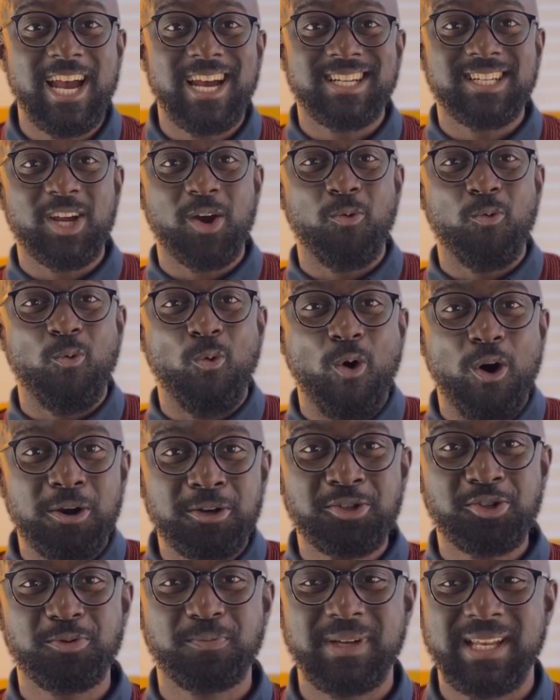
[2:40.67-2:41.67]
They
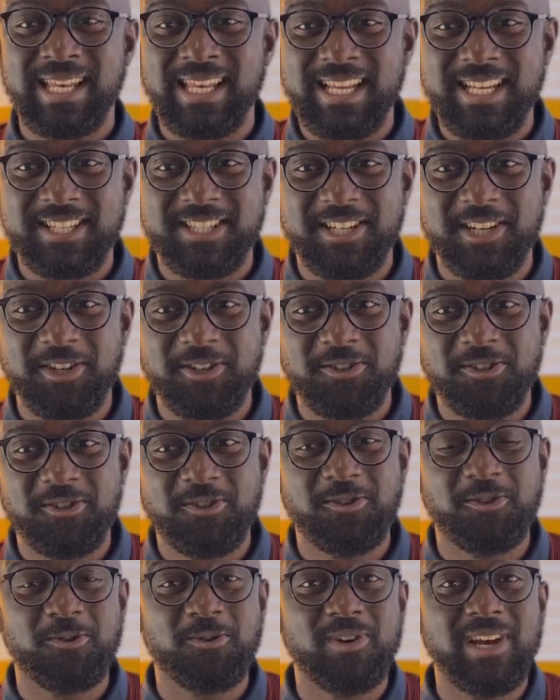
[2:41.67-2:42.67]
want to be listened
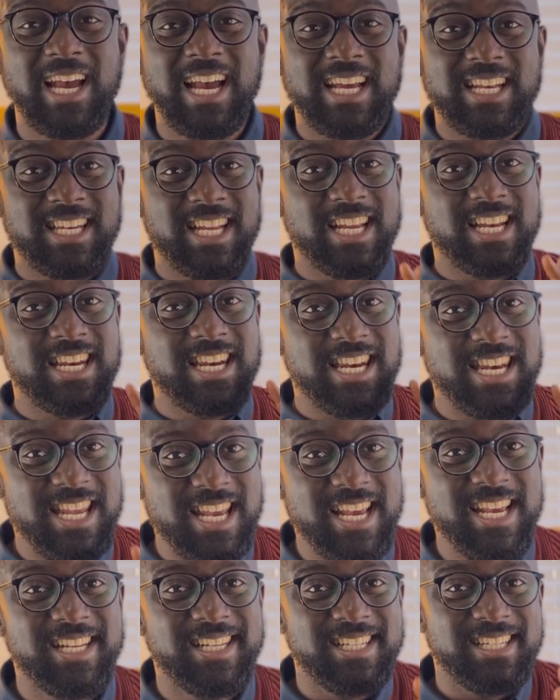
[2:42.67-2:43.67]
to. They
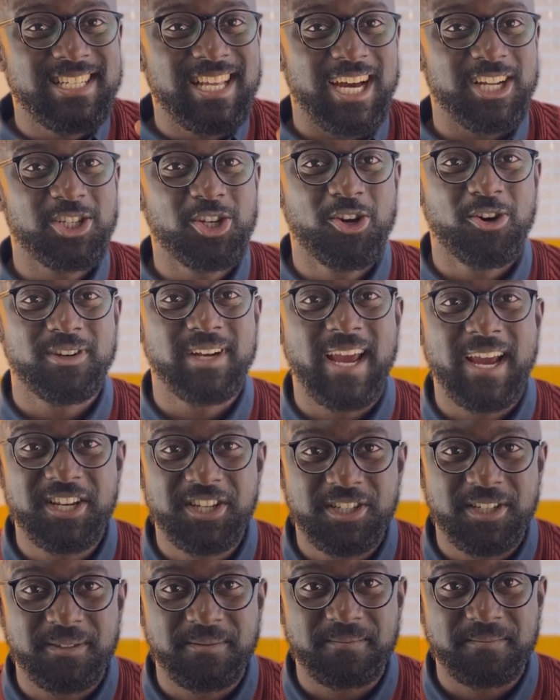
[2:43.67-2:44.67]
need that
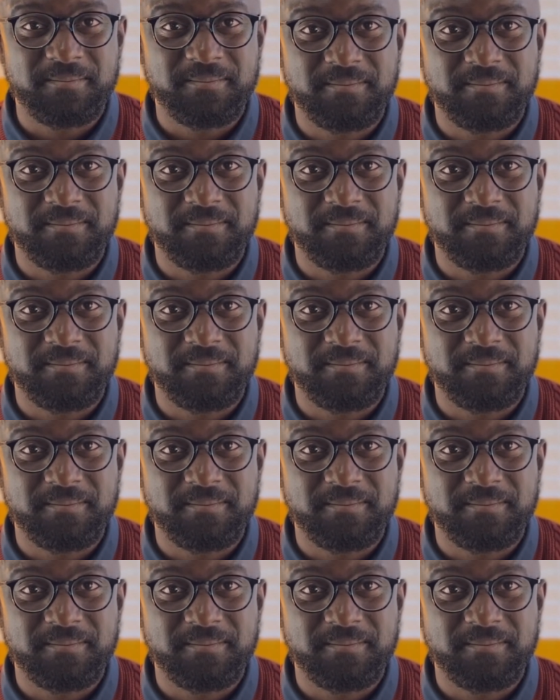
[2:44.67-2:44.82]
connection.